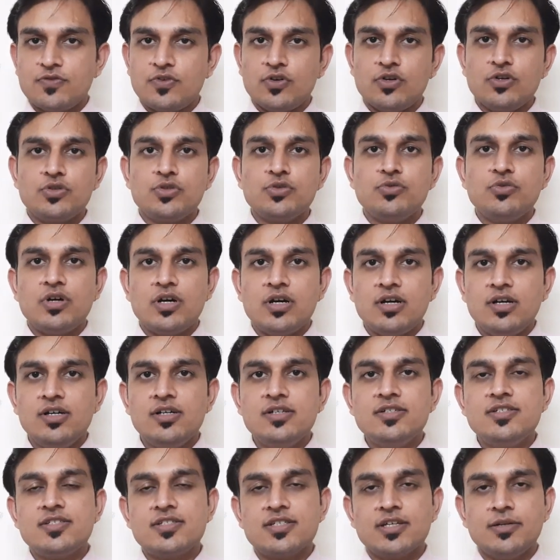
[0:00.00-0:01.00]
for to
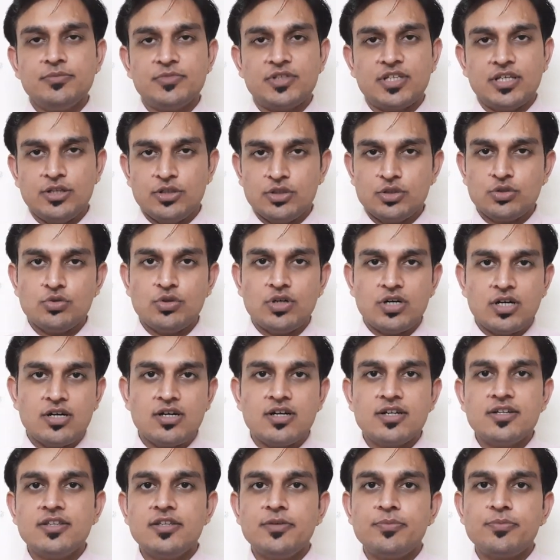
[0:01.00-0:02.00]
earn something, to
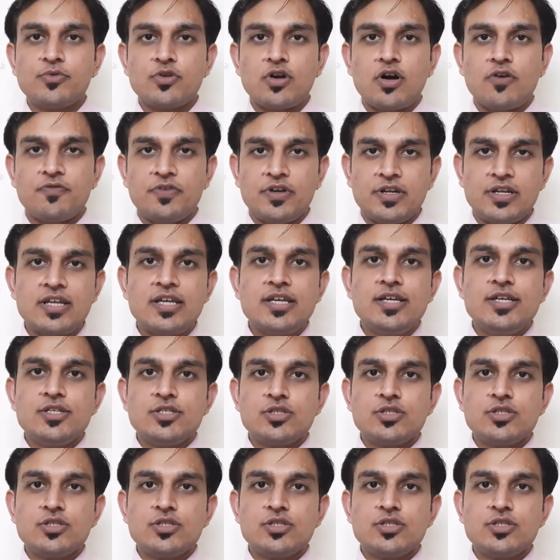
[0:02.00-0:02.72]
earn the profit,